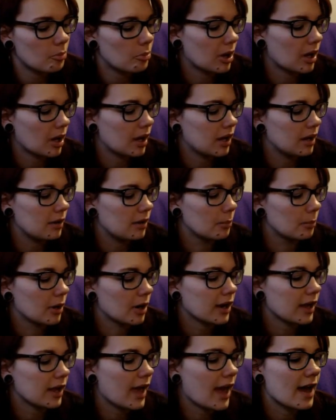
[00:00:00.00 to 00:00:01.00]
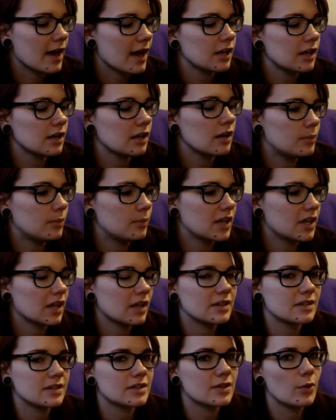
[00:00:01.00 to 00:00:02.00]
by Mark Haddon,
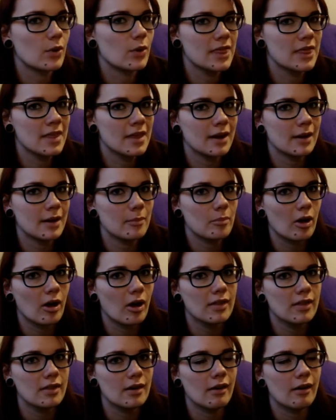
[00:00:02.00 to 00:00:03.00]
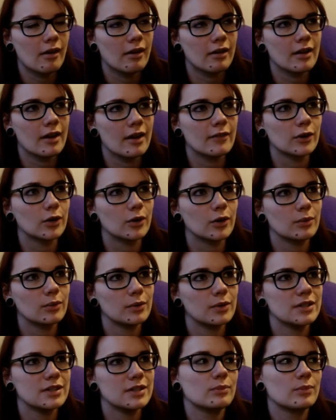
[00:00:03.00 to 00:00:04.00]
because the one that I bought, the hardcover,
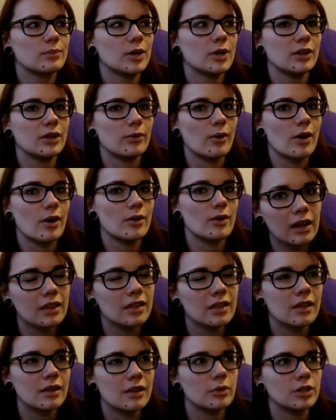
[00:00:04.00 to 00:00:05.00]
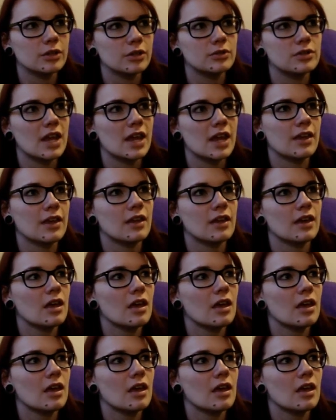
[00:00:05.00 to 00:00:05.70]
was pretty gross. And then when you take